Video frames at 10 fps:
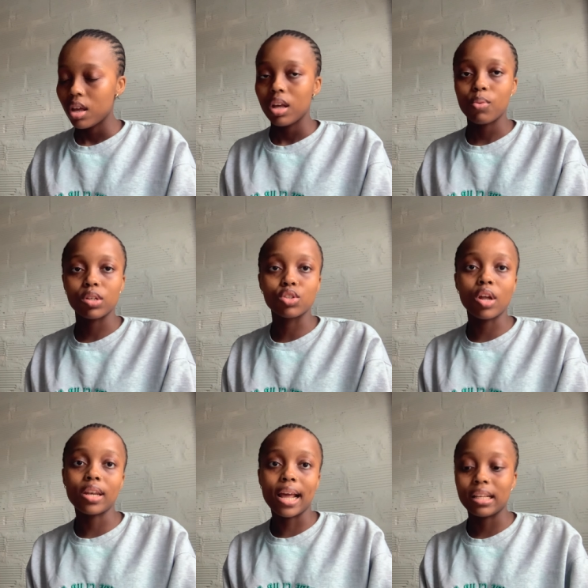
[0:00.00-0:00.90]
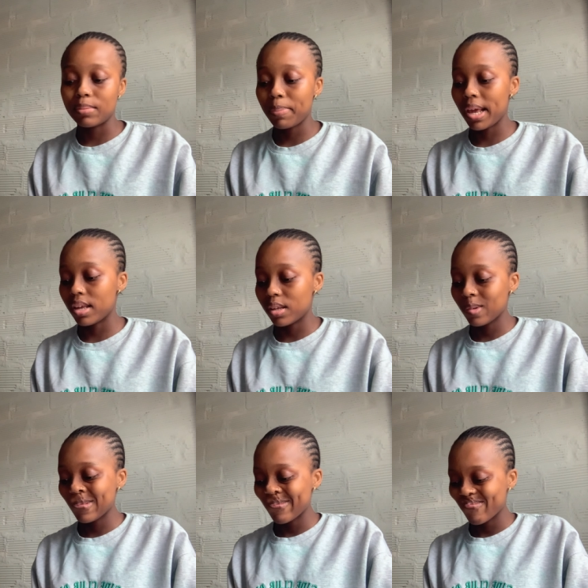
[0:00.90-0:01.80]
It was not nice
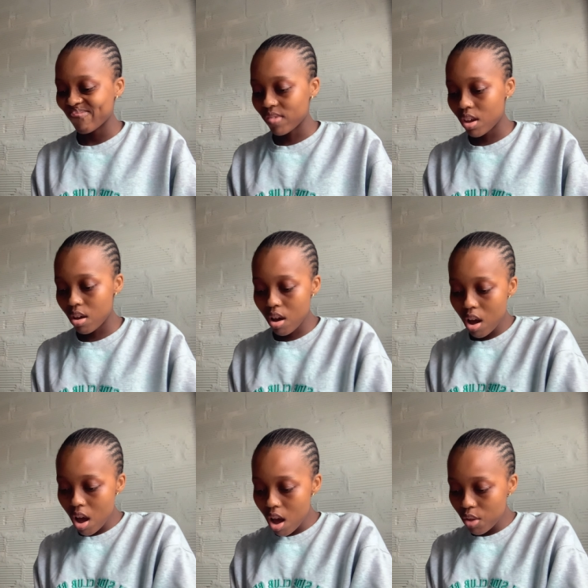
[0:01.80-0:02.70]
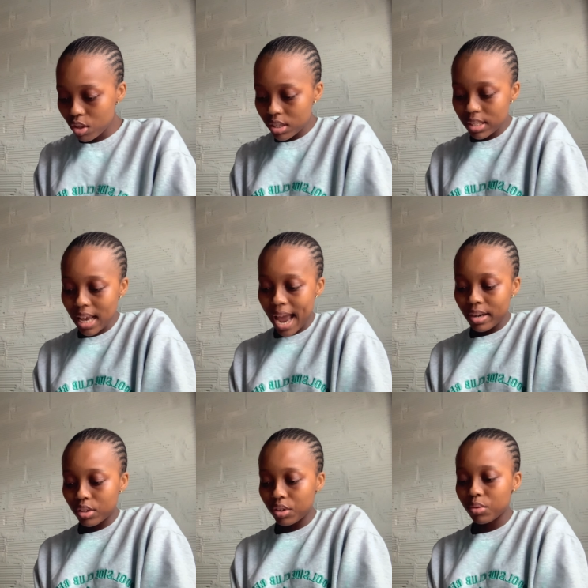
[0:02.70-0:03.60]
paying Oh, this was kind
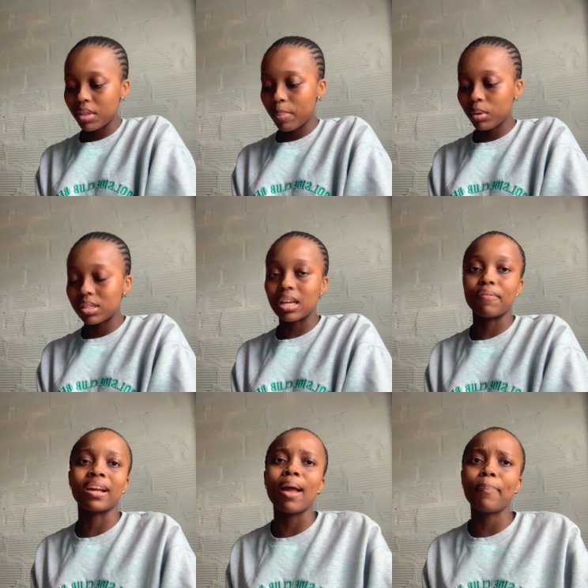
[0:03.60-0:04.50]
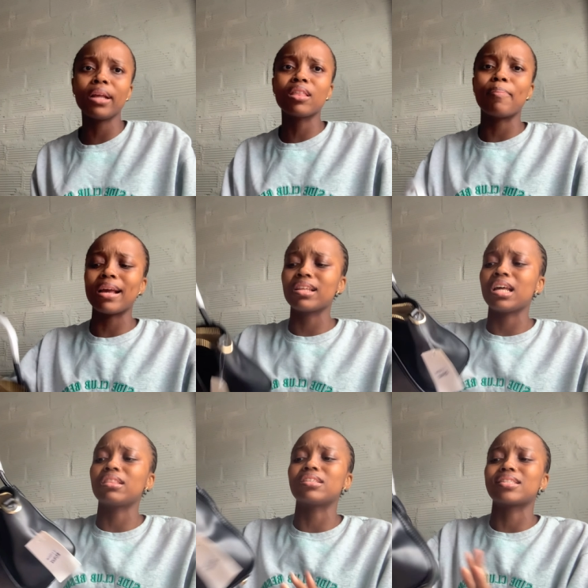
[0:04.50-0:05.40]
of cute. They put stuffing. I picked the bag that had the